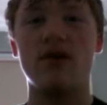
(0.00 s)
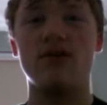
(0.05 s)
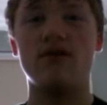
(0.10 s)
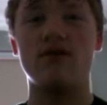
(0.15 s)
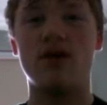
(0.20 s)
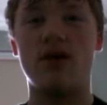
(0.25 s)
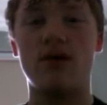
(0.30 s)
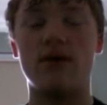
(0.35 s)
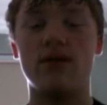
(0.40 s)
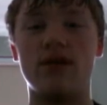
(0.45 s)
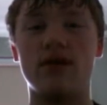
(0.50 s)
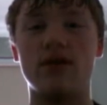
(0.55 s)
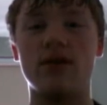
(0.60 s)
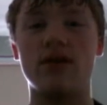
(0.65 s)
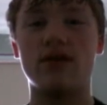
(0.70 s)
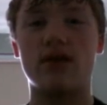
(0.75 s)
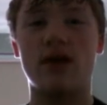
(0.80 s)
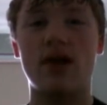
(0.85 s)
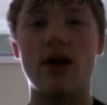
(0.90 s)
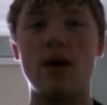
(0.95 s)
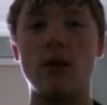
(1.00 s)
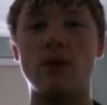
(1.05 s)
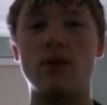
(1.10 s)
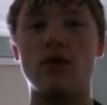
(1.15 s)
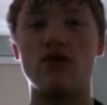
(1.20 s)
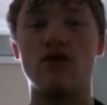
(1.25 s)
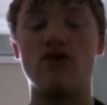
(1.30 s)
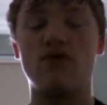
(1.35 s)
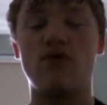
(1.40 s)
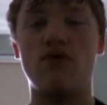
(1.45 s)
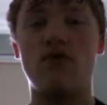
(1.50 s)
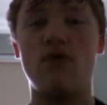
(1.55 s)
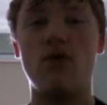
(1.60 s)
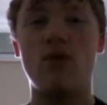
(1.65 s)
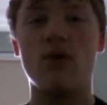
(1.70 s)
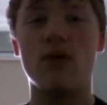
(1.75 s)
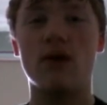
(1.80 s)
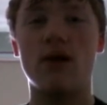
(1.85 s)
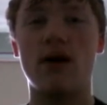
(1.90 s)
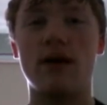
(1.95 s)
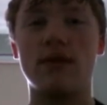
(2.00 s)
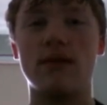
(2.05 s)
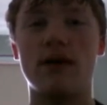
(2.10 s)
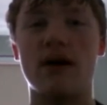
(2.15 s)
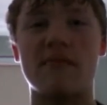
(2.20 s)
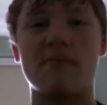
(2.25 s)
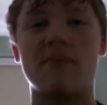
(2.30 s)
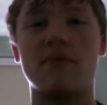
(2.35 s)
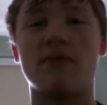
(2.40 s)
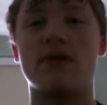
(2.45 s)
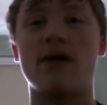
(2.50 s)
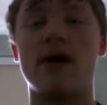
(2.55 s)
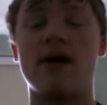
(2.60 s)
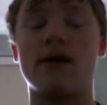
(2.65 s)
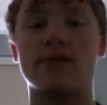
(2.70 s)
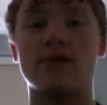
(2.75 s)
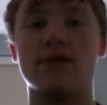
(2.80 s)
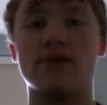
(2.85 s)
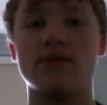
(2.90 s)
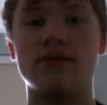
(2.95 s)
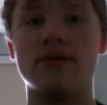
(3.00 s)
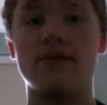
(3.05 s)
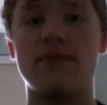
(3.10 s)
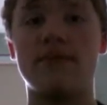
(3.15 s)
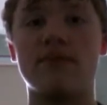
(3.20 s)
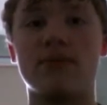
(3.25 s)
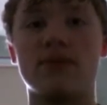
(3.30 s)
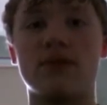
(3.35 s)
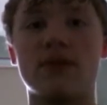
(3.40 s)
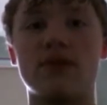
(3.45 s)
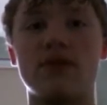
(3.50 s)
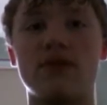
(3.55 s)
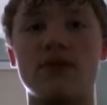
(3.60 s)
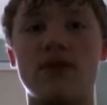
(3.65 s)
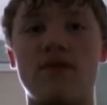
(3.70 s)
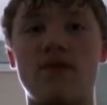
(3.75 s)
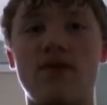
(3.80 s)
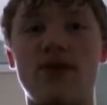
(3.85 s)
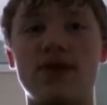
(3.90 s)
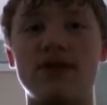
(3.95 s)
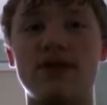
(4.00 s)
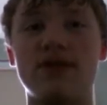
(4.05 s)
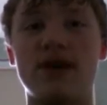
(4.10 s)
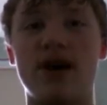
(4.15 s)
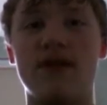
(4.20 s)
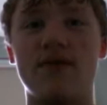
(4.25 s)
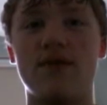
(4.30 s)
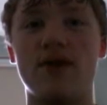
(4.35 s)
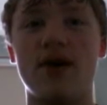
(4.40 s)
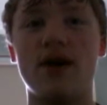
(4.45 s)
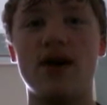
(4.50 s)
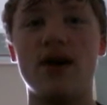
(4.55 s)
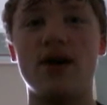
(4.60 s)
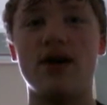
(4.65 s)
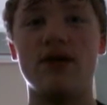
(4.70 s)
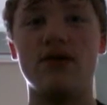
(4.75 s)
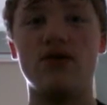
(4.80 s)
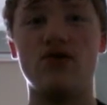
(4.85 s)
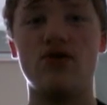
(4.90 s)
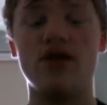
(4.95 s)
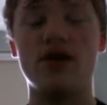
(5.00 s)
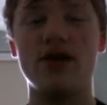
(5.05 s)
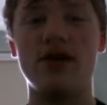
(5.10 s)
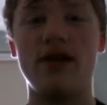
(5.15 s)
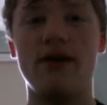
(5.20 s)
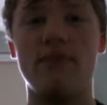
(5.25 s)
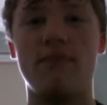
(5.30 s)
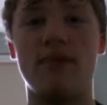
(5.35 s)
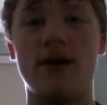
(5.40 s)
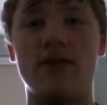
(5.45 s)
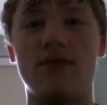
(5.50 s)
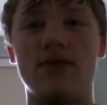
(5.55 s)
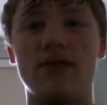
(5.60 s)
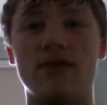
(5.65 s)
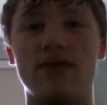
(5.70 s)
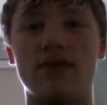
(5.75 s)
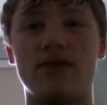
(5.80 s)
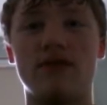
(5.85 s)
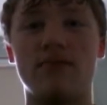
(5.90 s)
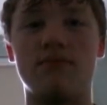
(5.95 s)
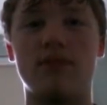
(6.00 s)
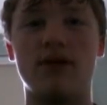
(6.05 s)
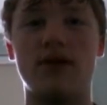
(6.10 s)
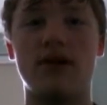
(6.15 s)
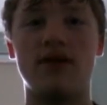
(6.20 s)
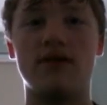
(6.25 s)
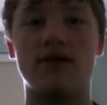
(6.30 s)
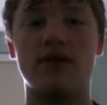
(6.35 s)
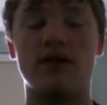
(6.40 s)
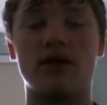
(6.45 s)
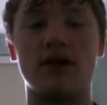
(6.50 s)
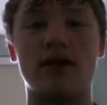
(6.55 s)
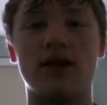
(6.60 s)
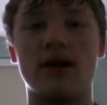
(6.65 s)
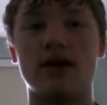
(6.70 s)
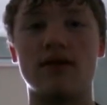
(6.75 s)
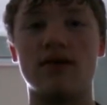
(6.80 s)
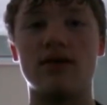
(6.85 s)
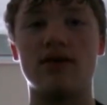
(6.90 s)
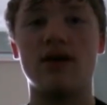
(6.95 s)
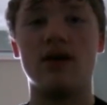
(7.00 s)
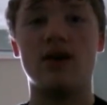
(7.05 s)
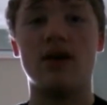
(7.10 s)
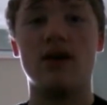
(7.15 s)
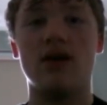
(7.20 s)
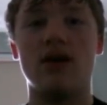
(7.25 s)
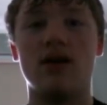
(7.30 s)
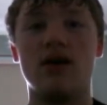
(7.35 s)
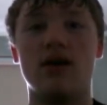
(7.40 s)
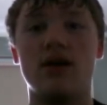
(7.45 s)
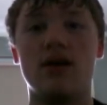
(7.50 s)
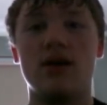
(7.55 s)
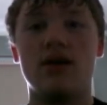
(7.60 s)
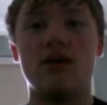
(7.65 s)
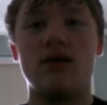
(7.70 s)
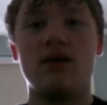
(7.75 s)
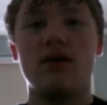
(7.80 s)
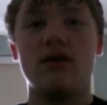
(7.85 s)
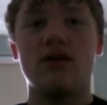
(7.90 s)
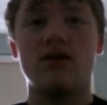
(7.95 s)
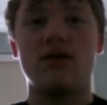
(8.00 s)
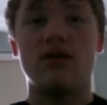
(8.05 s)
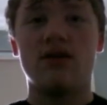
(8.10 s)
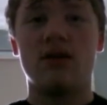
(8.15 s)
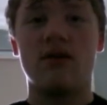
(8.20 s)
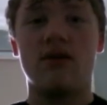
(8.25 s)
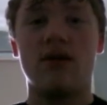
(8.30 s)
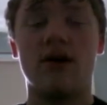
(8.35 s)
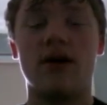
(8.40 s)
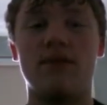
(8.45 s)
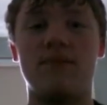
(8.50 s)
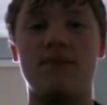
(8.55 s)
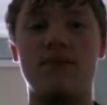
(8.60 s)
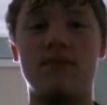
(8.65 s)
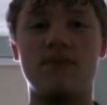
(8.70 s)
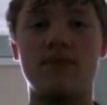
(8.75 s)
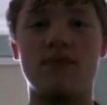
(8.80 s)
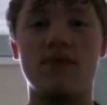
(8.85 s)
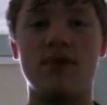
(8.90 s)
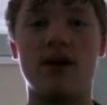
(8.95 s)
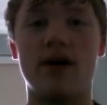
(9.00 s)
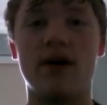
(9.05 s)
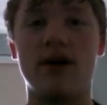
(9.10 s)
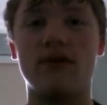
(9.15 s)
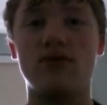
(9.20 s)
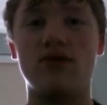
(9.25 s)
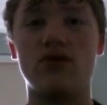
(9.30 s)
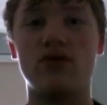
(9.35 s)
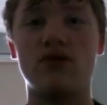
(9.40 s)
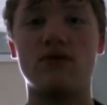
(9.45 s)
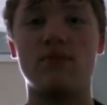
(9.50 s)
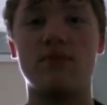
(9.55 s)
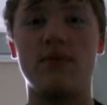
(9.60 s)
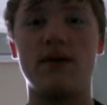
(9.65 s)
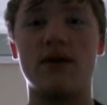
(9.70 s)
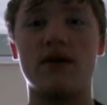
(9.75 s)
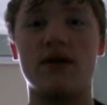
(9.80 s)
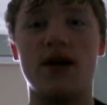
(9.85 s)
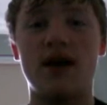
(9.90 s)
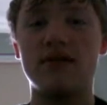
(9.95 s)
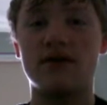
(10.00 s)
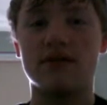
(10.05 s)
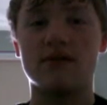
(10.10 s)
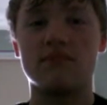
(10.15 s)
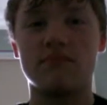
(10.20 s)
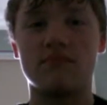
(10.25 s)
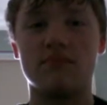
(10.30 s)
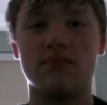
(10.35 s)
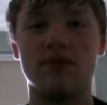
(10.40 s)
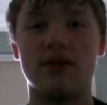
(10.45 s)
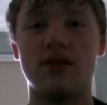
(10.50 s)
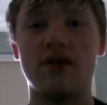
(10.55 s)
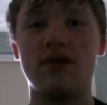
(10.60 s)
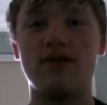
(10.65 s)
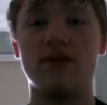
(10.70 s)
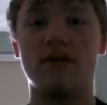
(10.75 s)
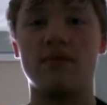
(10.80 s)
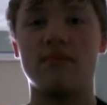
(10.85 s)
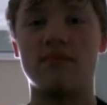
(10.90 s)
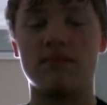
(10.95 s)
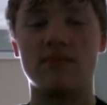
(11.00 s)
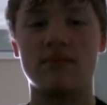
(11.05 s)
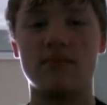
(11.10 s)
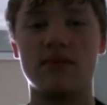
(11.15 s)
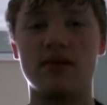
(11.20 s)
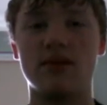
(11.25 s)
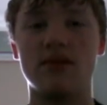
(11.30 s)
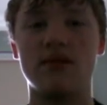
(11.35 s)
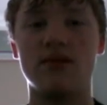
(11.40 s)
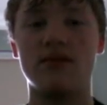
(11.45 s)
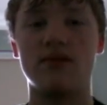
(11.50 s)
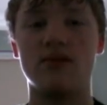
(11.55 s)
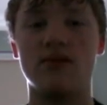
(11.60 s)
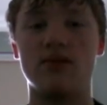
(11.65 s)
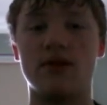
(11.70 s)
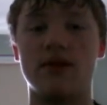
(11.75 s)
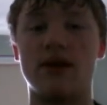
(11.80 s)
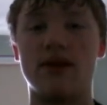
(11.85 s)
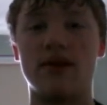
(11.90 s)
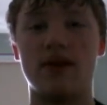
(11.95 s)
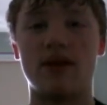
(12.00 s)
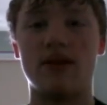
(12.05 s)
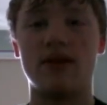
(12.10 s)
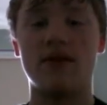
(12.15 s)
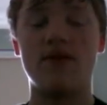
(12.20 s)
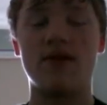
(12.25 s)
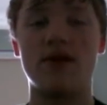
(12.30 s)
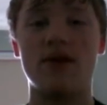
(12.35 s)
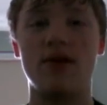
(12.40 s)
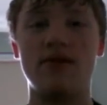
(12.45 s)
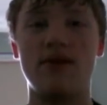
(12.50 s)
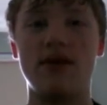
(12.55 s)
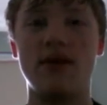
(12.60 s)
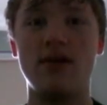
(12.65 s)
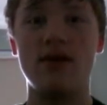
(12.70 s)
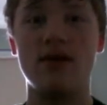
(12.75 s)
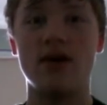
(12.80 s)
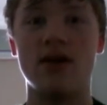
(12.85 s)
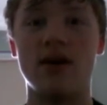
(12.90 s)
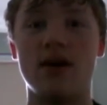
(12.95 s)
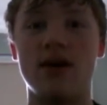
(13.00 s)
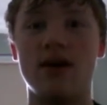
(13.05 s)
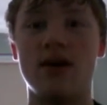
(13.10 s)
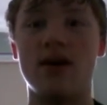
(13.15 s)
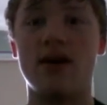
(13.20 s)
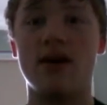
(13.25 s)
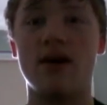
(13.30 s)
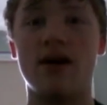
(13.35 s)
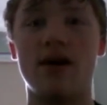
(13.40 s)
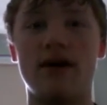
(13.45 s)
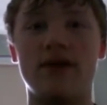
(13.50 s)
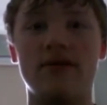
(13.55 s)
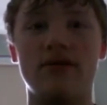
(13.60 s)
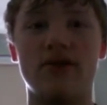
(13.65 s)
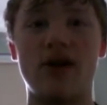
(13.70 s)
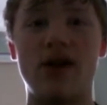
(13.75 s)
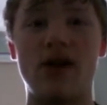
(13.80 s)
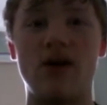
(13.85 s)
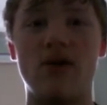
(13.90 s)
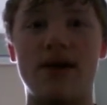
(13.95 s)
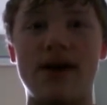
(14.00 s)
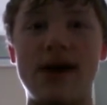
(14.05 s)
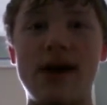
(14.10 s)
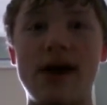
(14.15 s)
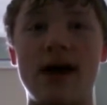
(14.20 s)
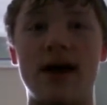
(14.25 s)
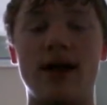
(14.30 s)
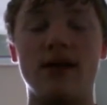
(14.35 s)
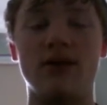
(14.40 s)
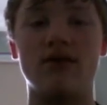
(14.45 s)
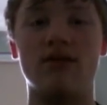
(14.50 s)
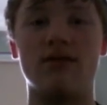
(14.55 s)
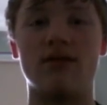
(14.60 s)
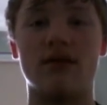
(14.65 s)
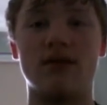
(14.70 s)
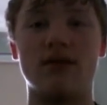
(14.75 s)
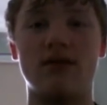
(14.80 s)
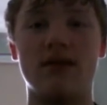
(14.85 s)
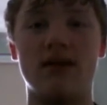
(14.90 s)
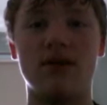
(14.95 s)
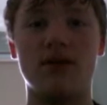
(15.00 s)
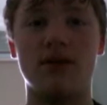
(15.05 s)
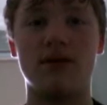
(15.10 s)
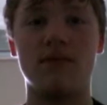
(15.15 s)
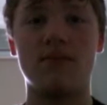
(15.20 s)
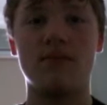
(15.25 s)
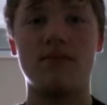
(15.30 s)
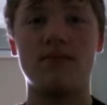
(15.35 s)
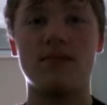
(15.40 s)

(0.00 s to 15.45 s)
So in this game, there's 4 unlockable characters. So first off, Jigglypuff is pretty easy to get. So I have to do Split Classic. Pretty easy. Do it at any difficulty, and you can use a continue.